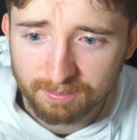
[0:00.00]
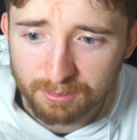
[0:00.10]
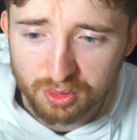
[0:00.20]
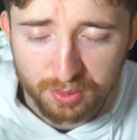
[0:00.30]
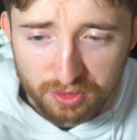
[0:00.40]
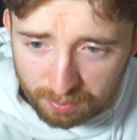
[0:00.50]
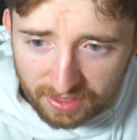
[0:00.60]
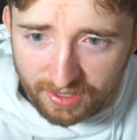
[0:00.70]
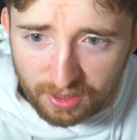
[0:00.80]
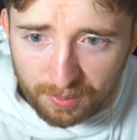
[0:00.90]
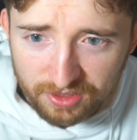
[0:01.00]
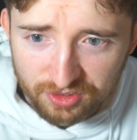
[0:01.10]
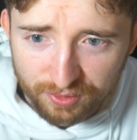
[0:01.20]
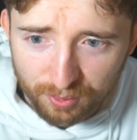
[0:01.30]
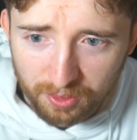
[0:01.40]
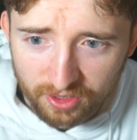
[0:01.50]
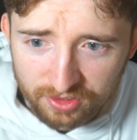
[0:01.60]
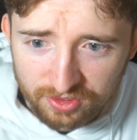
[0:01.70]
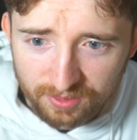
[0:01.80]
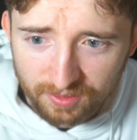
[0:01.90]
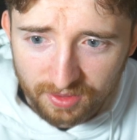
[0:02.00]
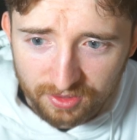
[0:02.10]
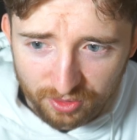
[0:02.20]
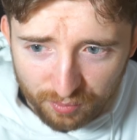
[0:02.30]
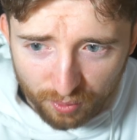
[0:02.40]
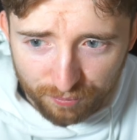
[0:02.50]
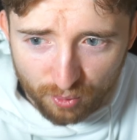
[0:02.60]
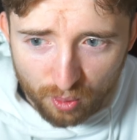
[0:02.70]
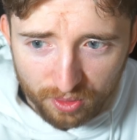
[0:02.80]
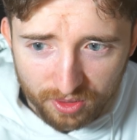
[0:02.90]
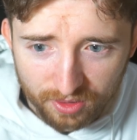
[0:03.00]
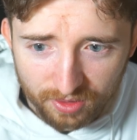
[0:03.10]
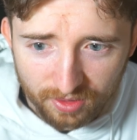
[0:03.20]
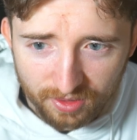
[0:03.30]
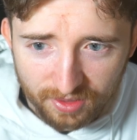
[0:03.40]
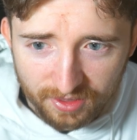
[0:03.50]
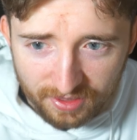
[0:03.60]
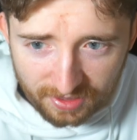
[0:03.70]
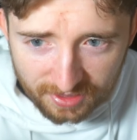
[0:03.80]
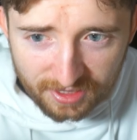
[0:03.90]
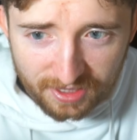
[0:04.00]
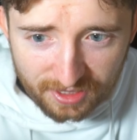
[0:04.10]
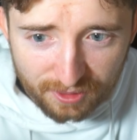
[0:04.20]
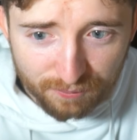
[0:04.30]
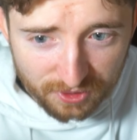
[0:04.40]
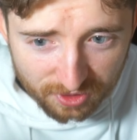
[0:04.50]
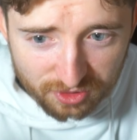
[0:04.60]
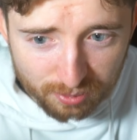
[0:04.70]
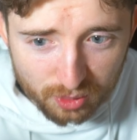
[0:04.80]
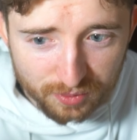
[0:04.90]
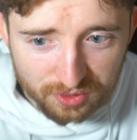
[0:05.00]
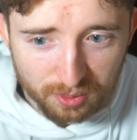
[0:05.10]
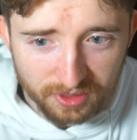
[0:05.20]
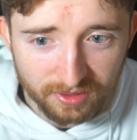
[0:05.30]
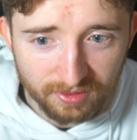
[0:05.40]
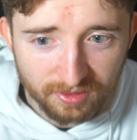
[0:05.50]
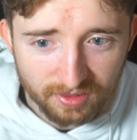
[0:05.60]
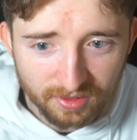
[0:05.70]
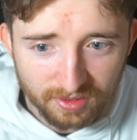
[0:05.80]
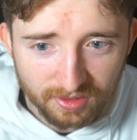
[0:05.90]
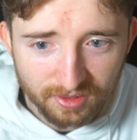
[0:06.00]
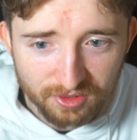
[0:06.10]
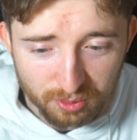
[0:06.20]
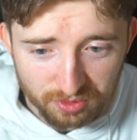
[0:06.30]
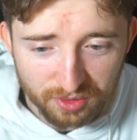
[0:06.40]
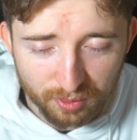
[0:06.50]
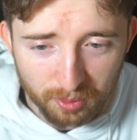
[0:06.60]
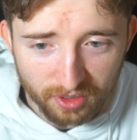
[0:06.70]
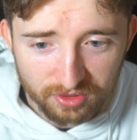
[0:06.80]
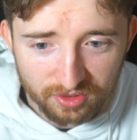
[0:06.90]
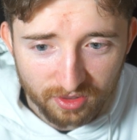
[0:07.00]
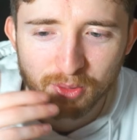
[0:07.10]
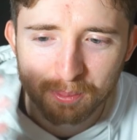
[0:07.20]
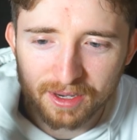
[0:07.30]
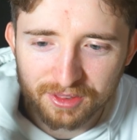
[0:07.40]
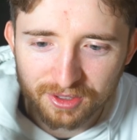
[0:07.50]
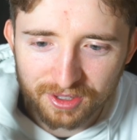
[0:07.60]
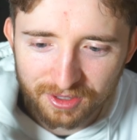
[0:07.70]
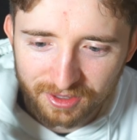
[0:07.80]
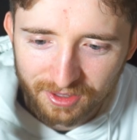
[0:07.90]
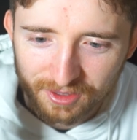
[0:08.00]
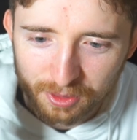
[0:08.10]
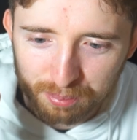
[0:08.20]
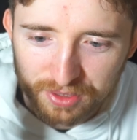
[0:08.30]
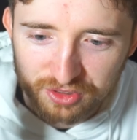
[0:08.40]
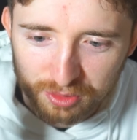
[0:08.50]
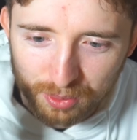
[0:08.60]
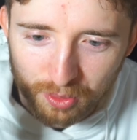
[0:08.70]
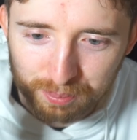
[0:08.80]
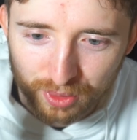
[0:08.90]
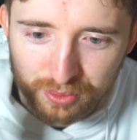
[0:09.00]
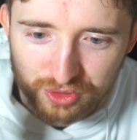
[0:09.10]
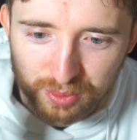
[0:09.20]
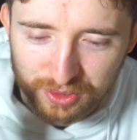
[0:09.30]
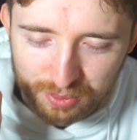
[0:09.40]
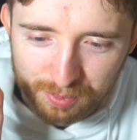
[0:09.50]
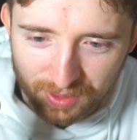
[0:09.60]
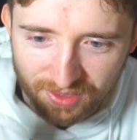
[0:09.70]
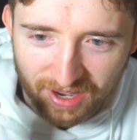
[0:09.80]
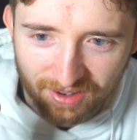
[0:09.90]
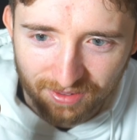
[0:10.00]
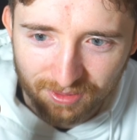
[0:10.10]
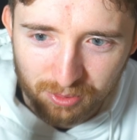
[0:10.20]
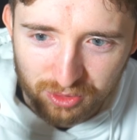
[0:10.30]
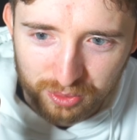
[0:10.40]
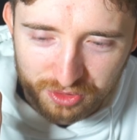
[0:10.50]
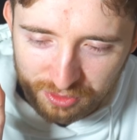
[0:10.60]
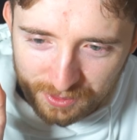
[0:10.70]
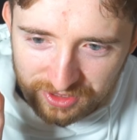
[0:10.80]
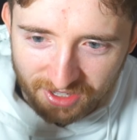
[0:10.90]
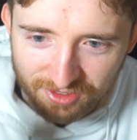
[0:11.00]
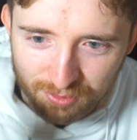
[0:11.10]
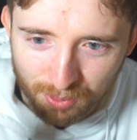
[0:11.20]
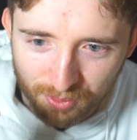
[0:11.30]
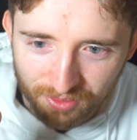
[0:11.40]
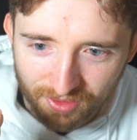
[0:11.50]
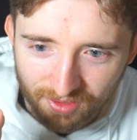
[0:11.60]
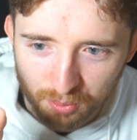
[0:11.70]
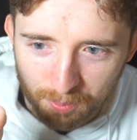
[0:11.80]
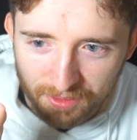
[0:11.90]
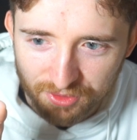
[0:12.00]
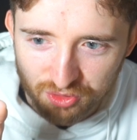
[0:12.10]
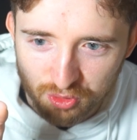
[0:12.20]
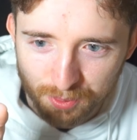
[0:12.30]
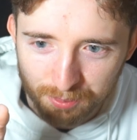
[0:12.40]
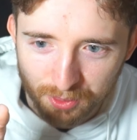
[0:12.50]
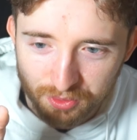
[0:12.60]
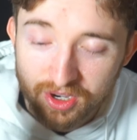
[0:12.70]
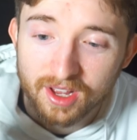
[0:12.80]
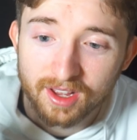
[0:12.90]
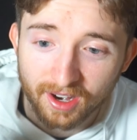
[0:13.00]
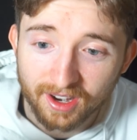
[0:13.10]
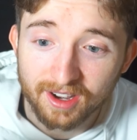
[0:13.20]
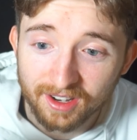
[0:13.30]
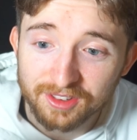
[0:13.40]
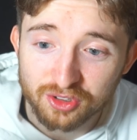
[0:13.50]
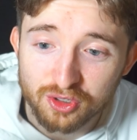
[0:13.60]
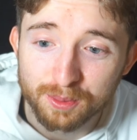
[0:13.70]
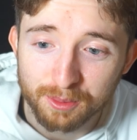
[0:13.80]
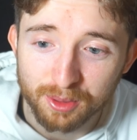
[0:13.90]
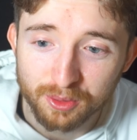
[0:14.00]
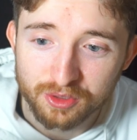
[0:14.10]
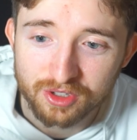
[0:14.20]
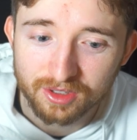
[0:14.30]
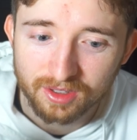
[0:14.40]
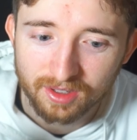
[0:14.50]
But should we just play it anyway and see if it works? So I've got a fork if he doesn't move his queen. Should we see if it works? Do I play the principal approach, which would be that, which would just be attack this pawn, or do I play the stupid approach? I kind of like the stupid approach.